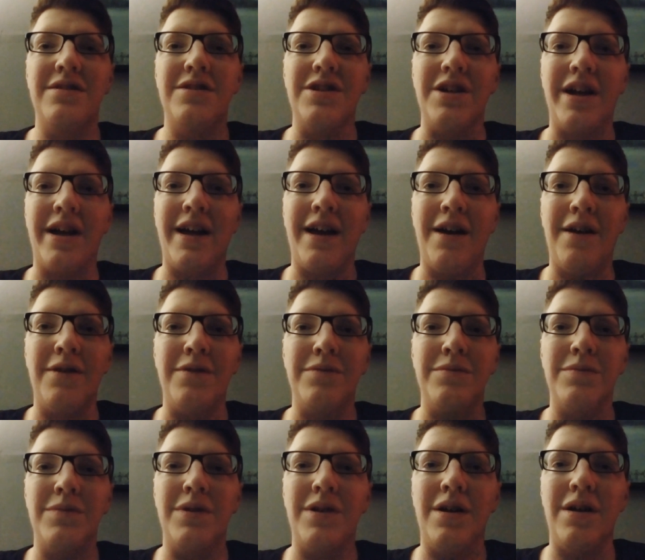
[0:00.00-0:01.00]
check
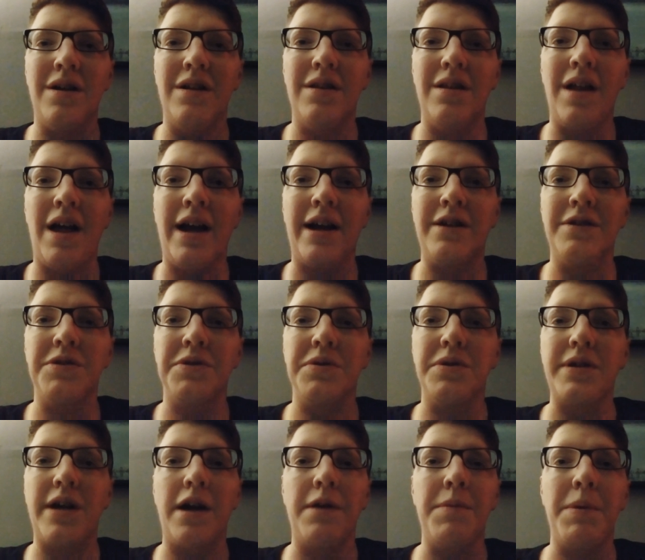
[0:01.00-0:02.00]
out Liger's
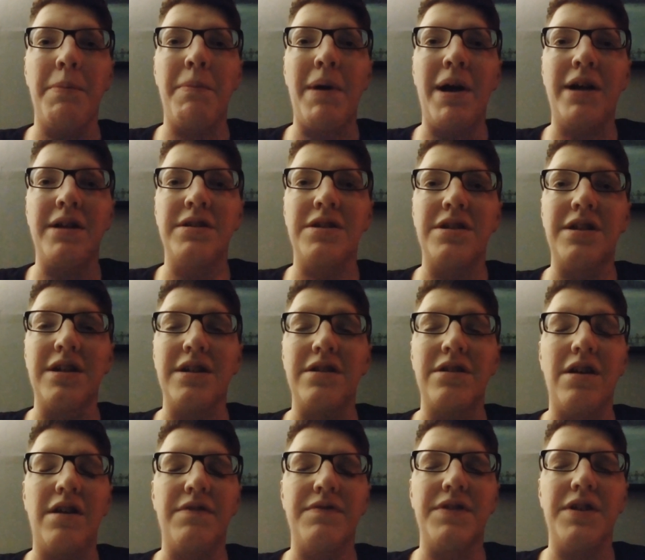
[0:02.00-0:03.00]
retirement match kicked
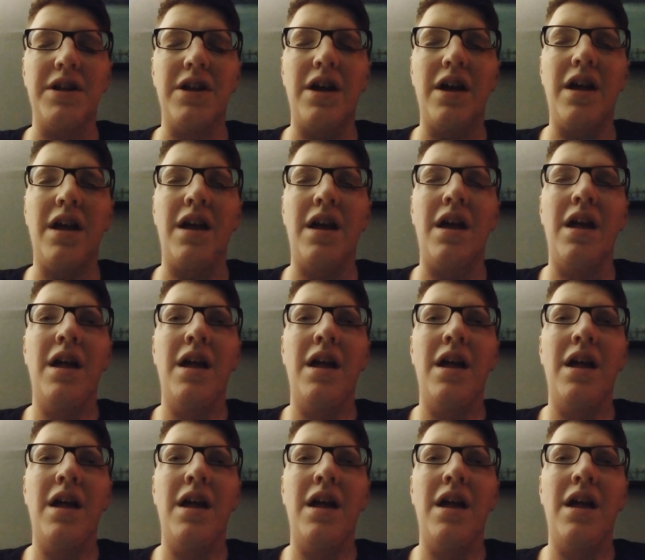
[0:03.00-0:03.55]
off the night.